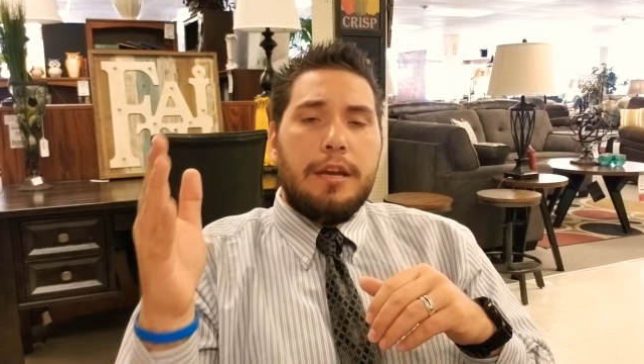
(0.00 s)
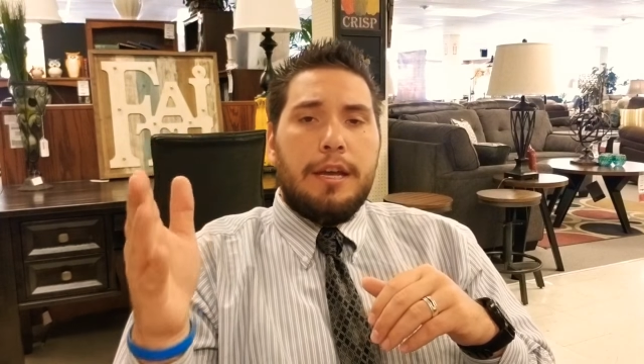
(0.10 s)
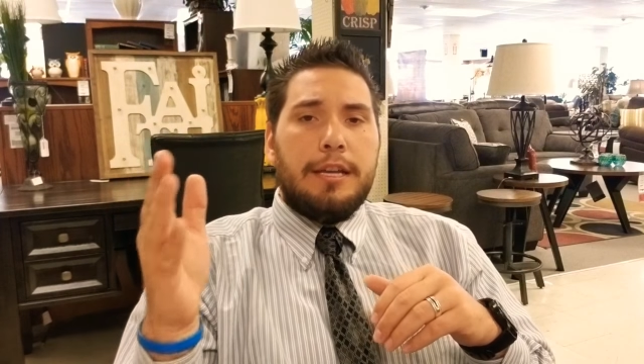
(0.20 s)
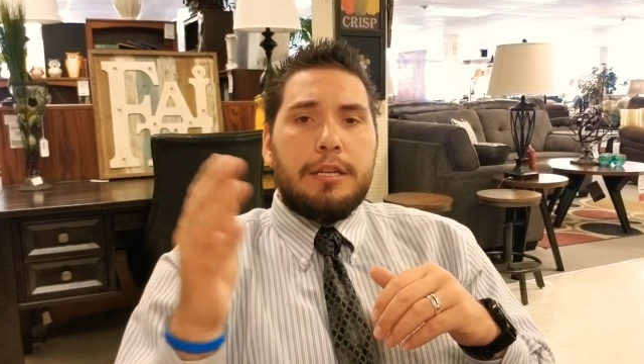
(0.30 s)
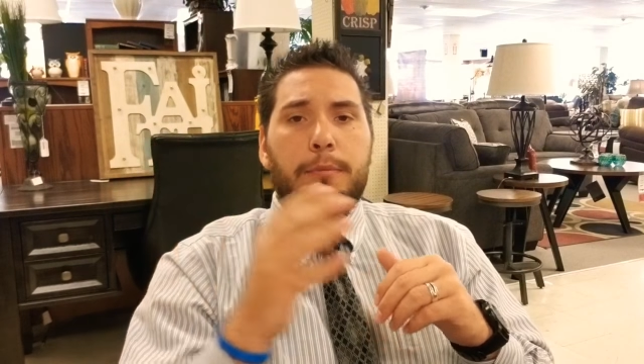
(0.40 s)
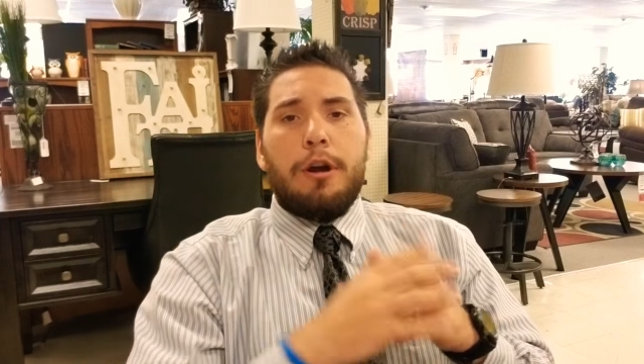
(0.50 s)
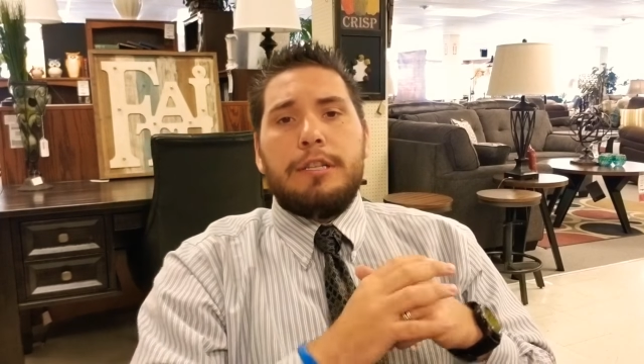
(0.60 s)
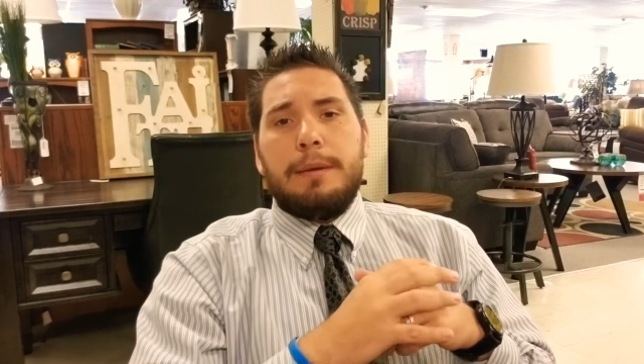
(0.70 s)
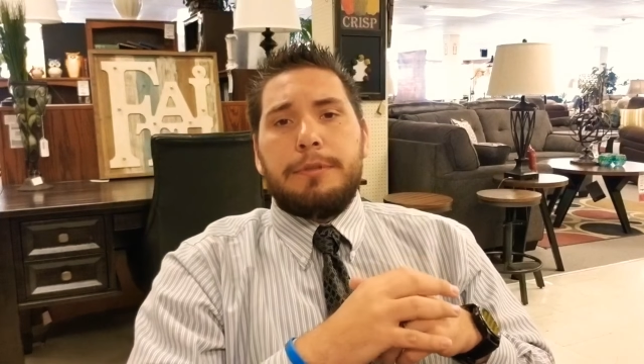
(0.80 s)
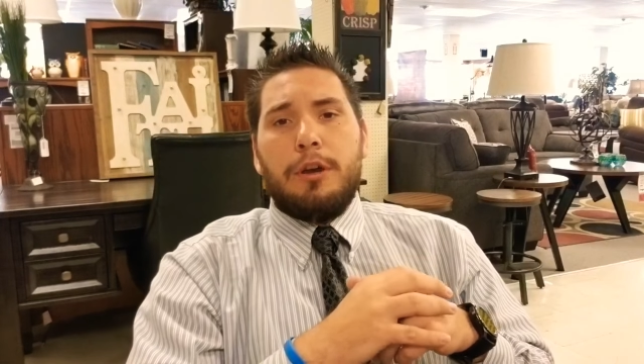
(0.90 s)
in
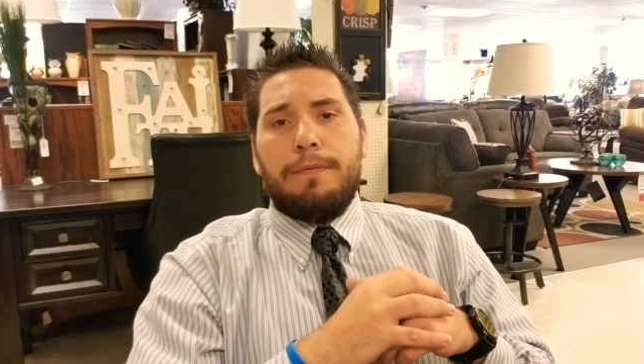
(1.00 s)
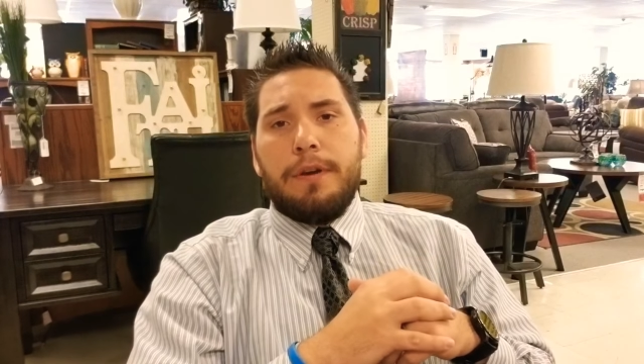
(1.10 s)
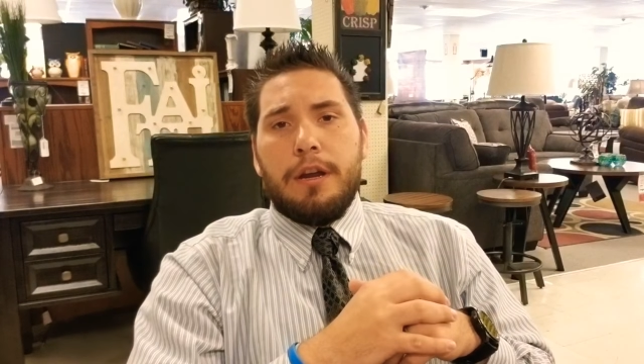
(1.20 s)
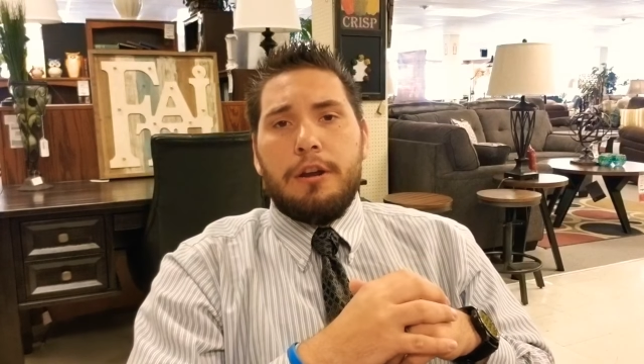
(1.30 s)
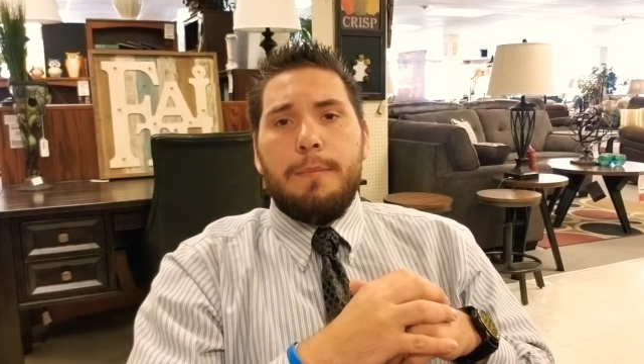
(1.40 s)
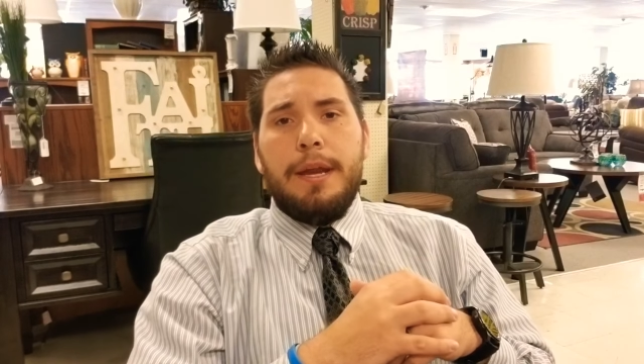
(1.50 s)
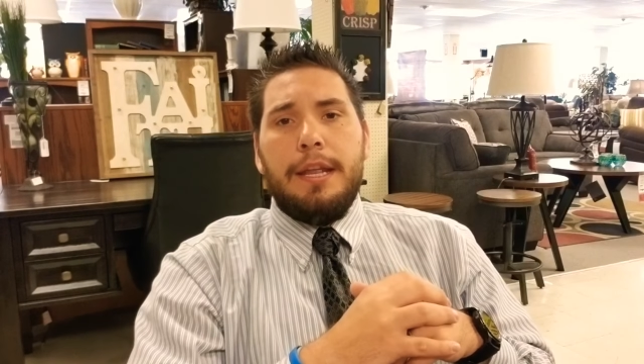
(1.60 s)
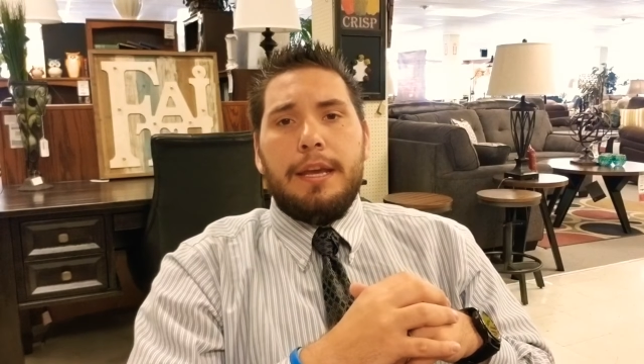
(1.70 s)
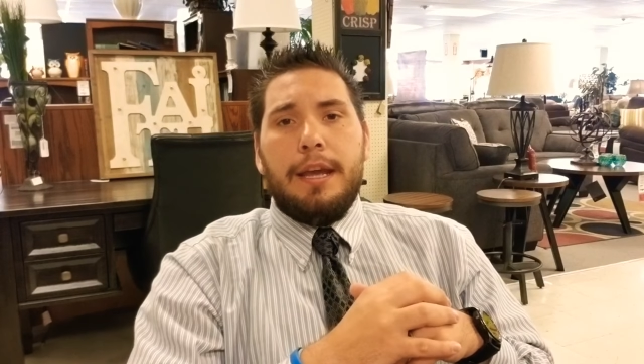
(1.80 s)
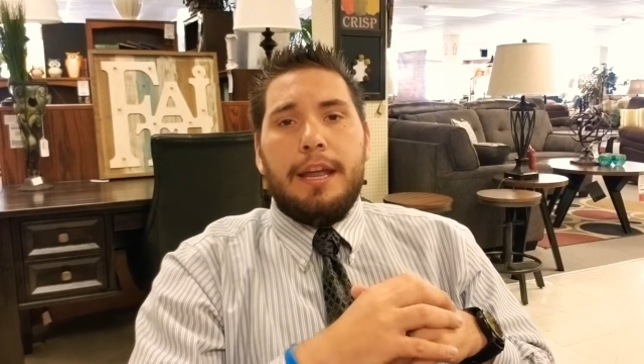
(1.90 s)
tomorrow's episode for intermediate.